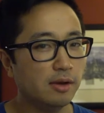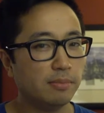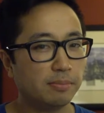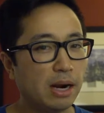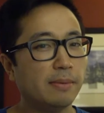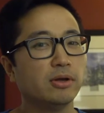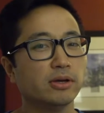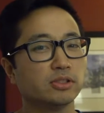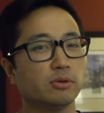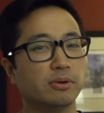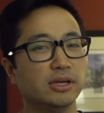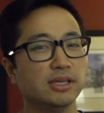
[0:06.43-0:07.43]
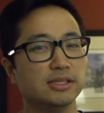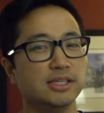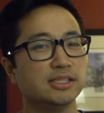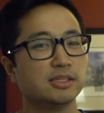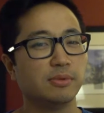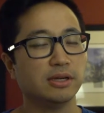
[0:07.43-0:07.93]
but probably also
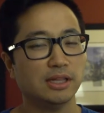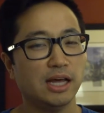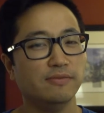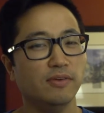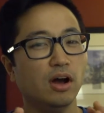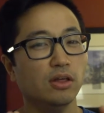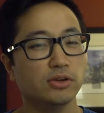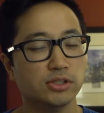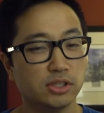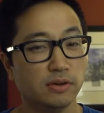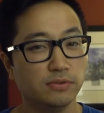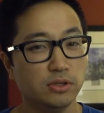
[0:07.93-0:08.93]
needs to bring a lot of other stuff